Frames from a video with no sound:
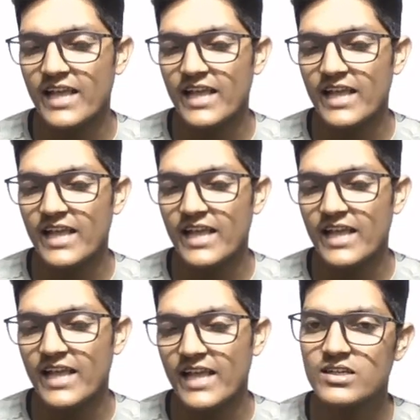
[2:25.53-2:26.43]
and then we
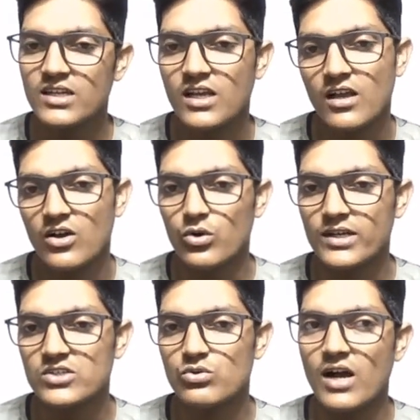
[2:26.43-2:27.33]
will say
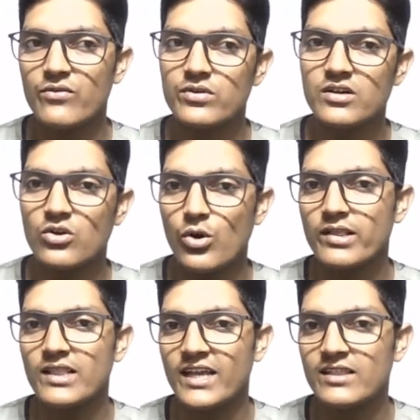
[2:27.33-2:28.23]
okay, so our
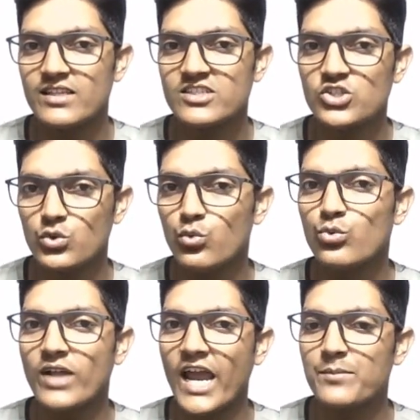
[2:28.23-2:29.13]
cloth length is 2
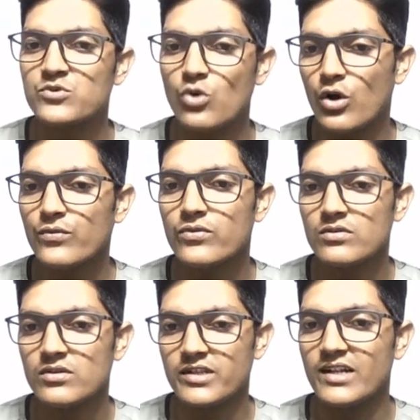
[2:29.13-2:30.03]
times of
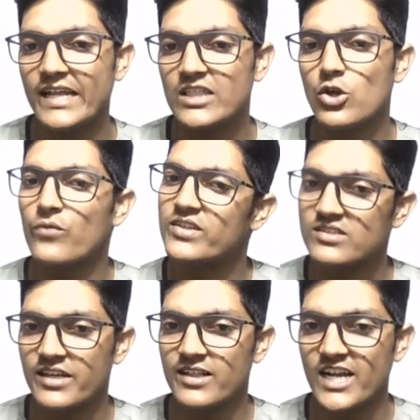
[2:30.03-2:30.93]
the length of the scale.